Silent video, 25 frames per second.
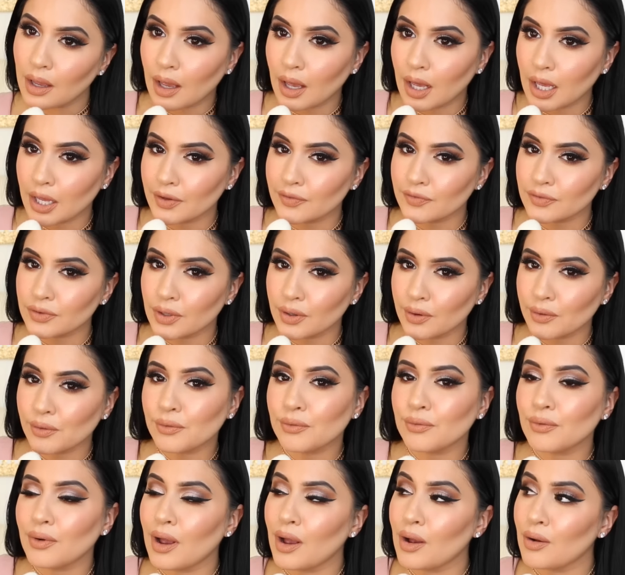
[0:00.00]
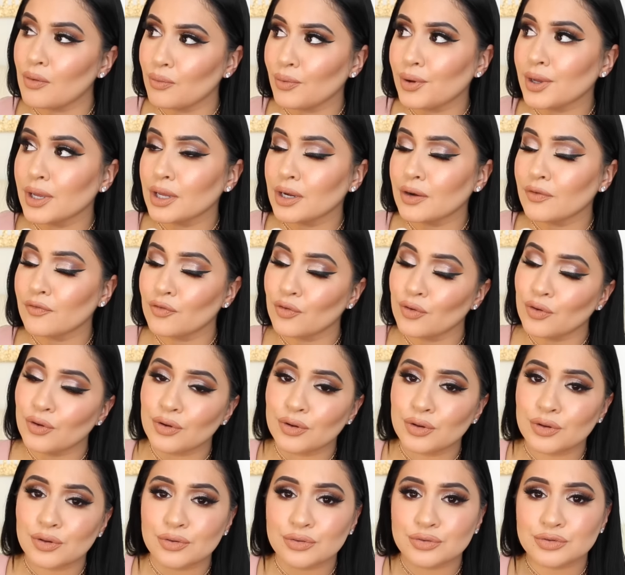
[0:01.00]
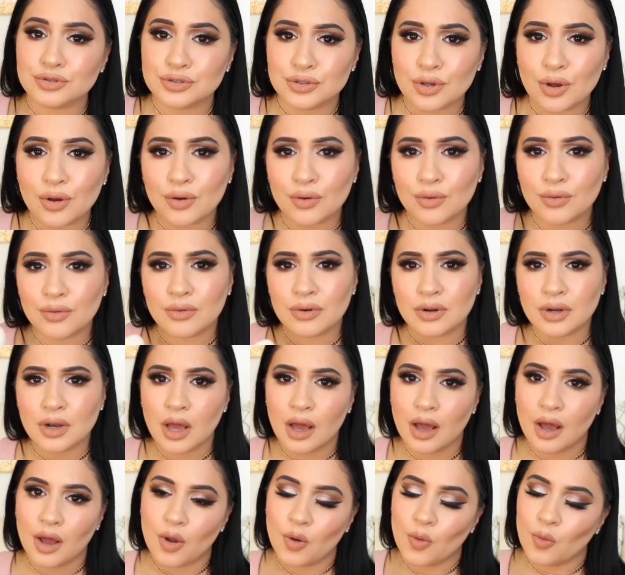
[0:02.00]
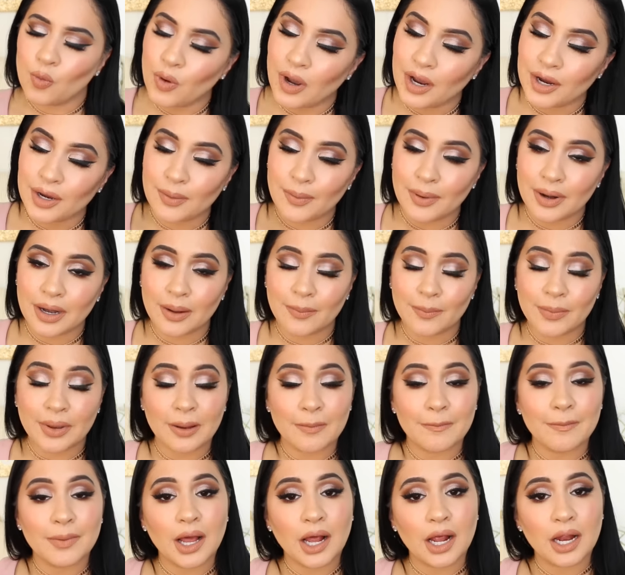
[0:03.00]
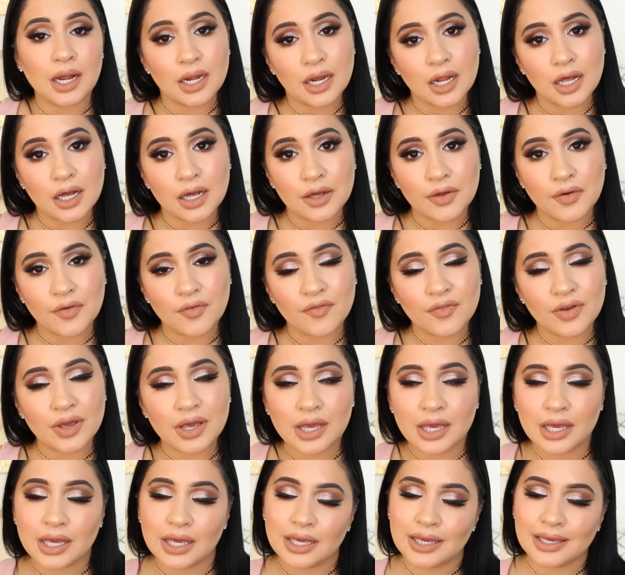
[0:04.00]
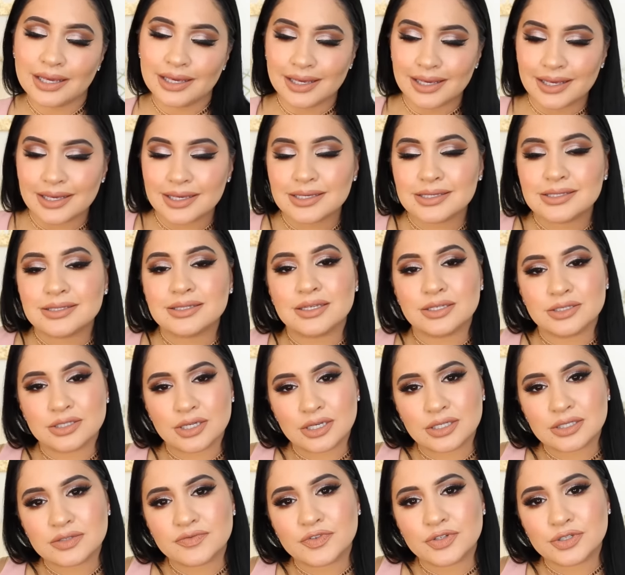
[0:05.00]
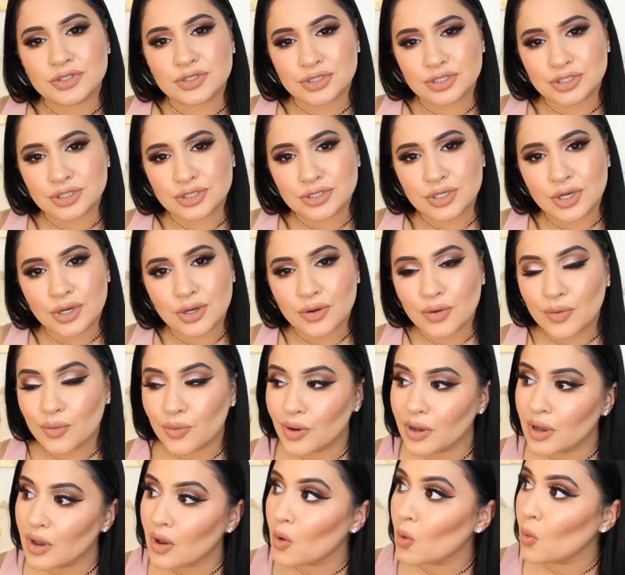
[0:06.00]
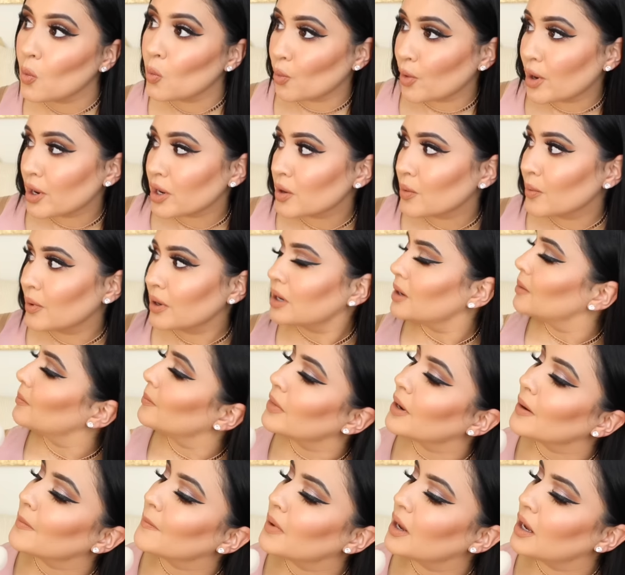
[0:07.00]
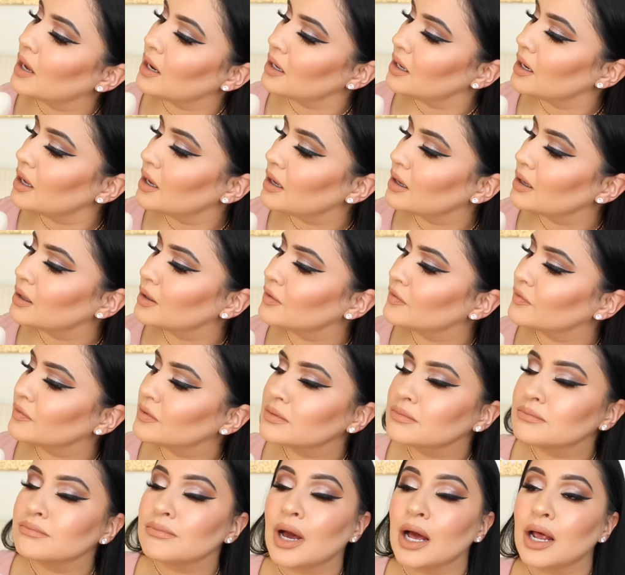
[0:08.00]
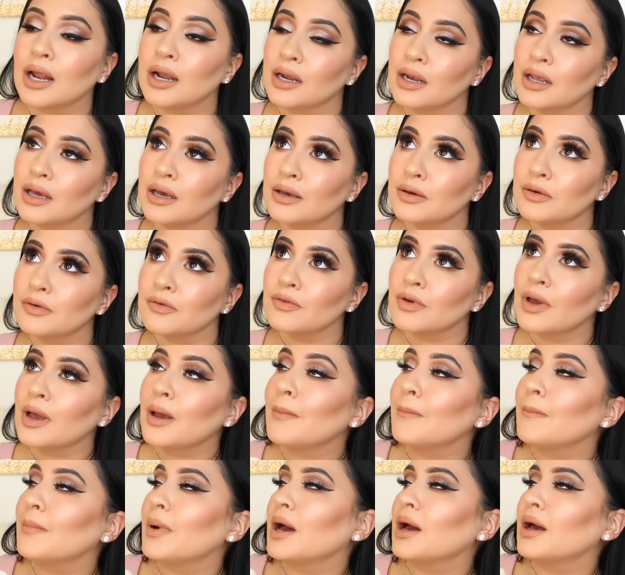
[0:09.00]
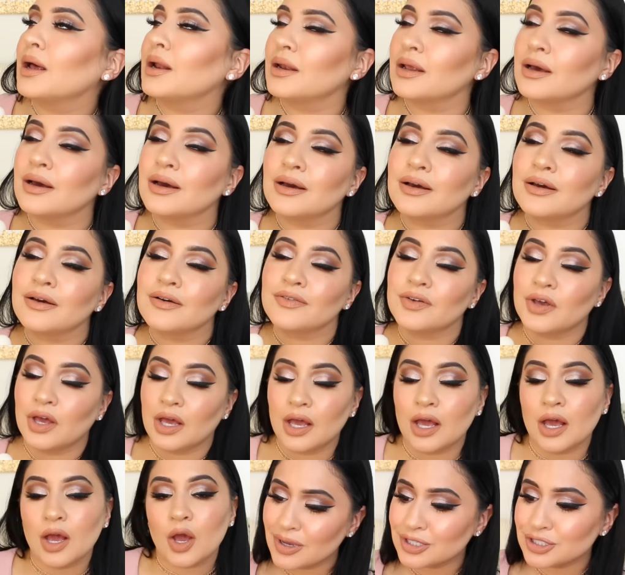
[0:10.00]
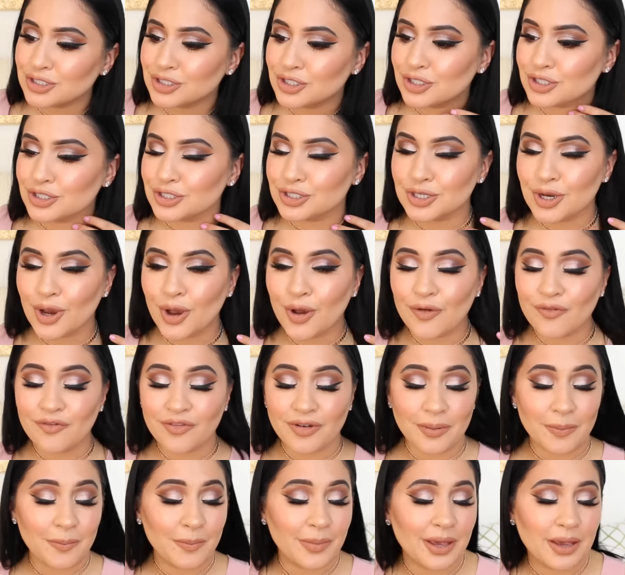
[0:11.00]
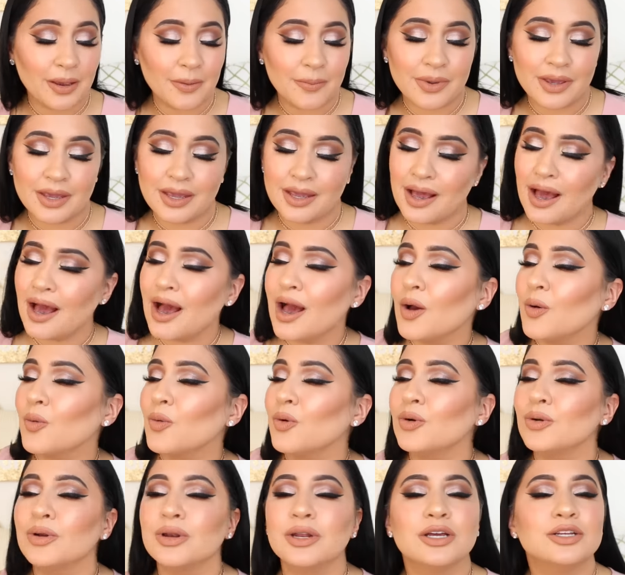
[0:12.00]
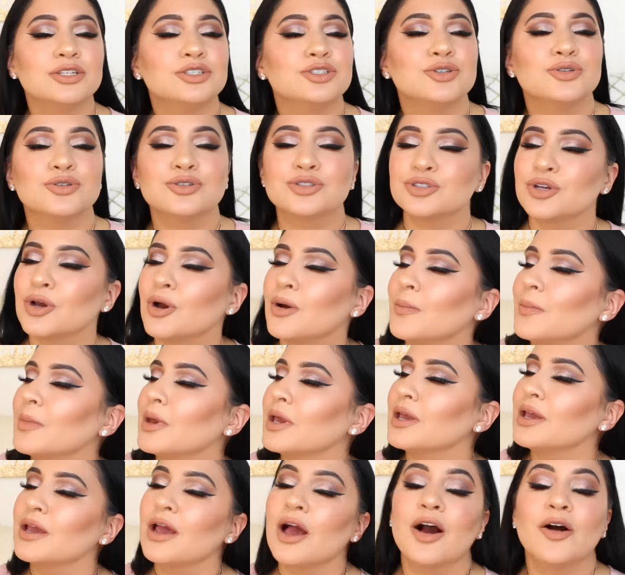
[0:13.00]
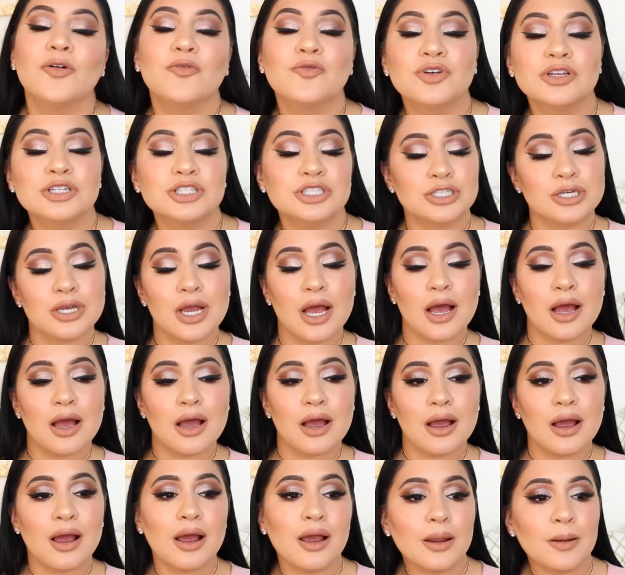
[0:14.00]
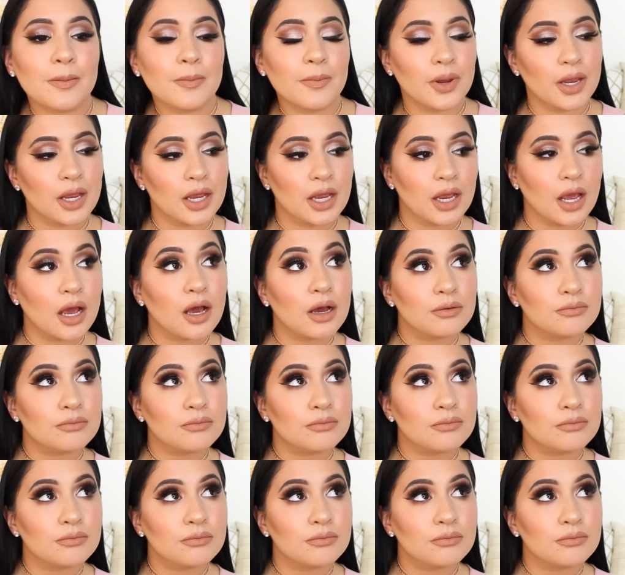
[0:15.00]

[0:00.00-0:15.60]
After I waited on you for so long. Why you wanna be my love? Is it just for show? Why you wanna be my love, my love, my love, love? Not your trophy, baby. I won't let you show me off or shine me